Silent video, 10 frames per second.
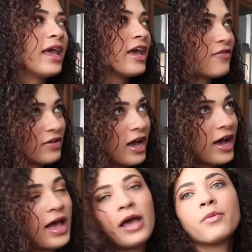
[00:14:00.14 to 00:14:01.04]
If
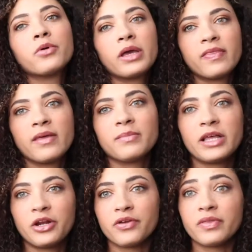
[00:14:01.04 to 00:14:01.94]
not, I will get them
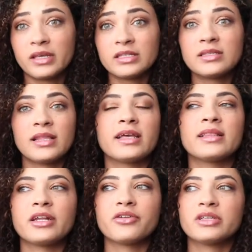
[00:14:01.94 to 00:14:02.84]
later in this, like
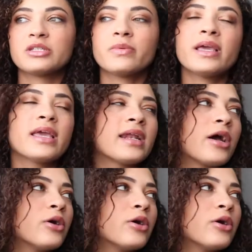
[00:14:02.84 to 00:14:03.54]
later this week, and